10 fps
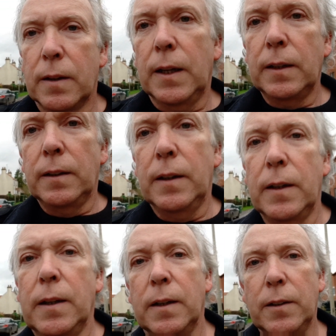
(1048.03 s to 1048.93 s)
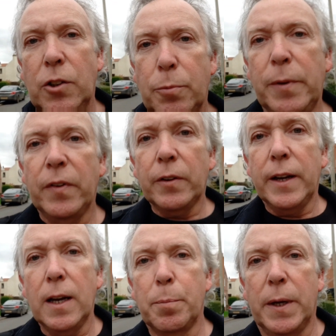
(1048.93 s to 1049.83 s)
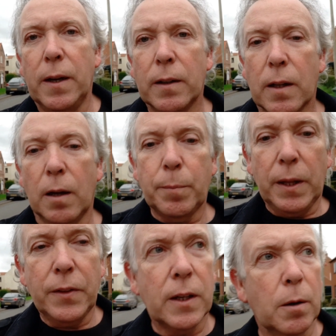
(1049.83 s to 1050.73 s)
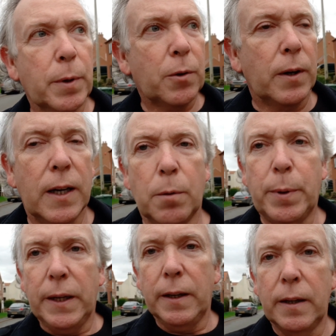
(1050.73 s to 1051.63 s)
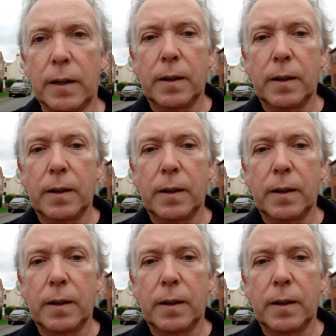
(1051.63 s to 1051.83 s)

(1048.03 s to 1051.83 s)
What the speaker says: then you should be very happy. I think I'll be quite happy here.